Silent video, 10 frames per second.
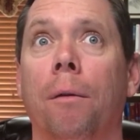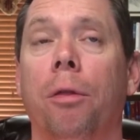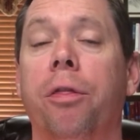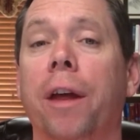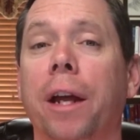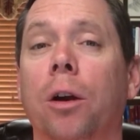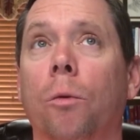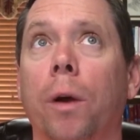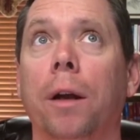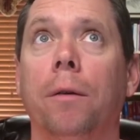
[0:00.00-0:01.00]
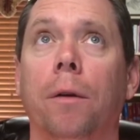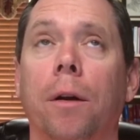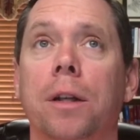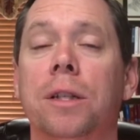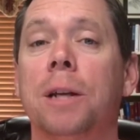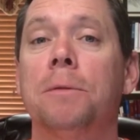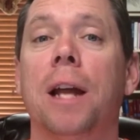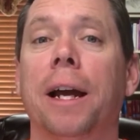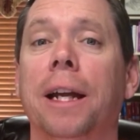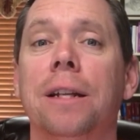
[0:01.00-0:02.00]
think it seems
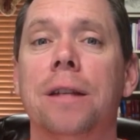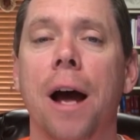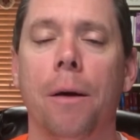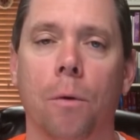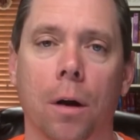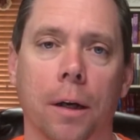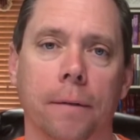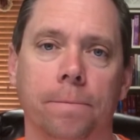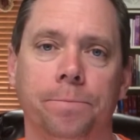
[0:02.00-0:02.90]
like he's not working?